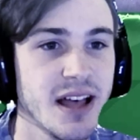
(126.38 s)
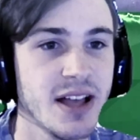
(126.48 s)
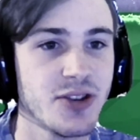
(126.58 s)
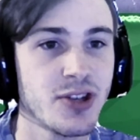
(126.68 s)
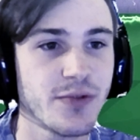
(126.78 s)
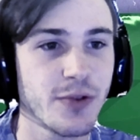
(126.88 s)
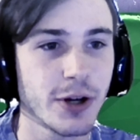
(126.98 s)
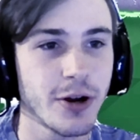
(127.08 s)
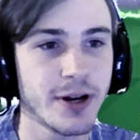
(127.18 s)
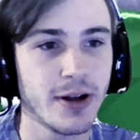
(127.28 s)
Do this for
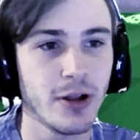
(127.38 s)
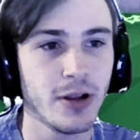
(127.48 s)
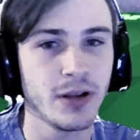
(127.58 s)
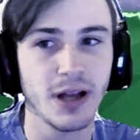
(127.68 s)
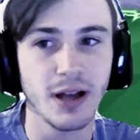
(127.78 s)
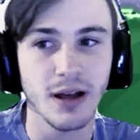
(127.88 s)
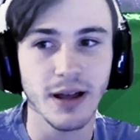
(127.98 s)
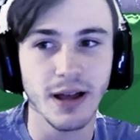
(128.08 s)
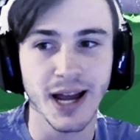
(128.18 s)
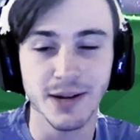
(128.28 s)
current all
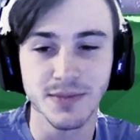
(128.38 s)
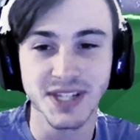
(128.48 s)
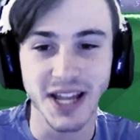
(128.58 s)
items and